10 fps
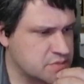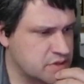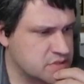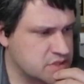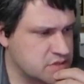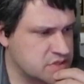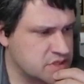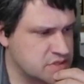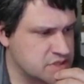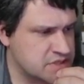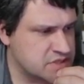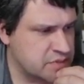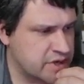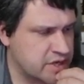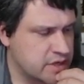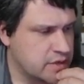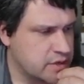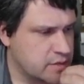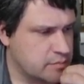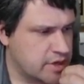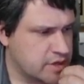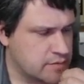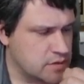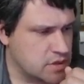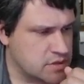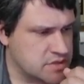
but he also knows hidden details of many might overlook.